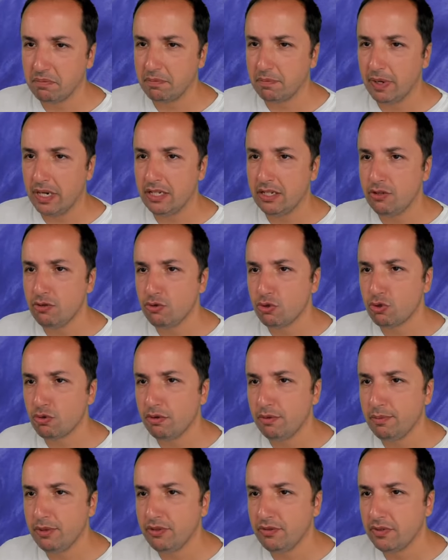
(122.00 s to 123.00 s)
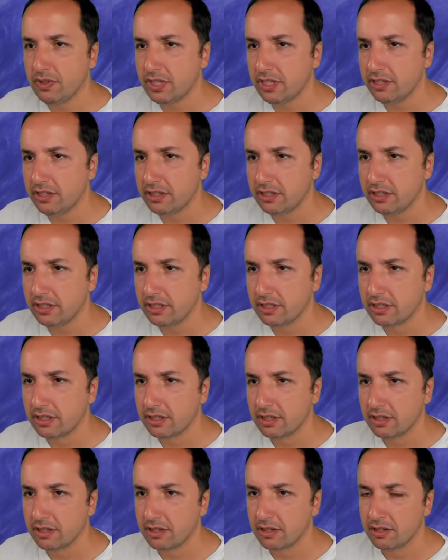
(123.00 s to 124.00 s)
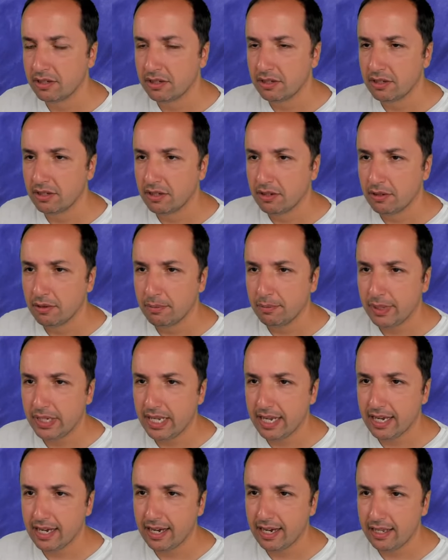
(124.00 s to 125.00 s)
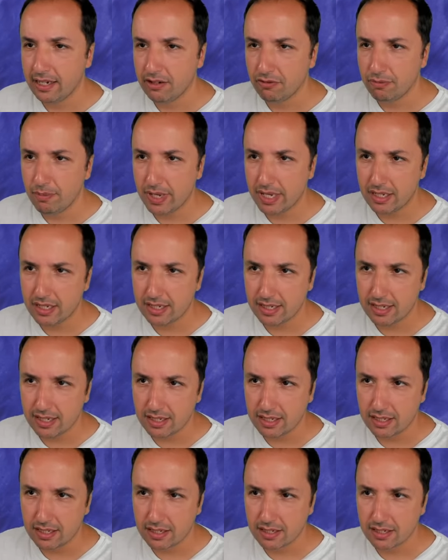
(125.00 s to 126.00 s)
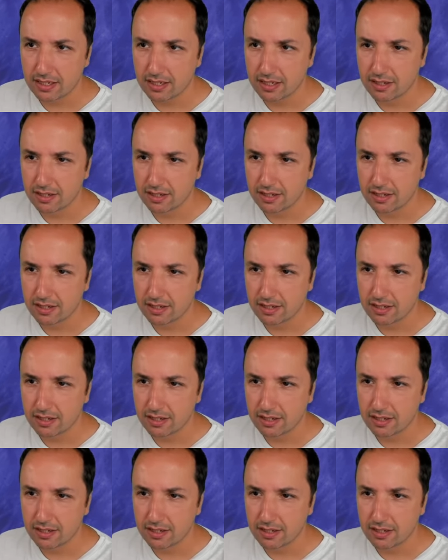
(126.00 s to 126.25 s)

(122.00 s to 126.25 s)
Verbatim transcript: unusual moves here, but it kind of makes sense.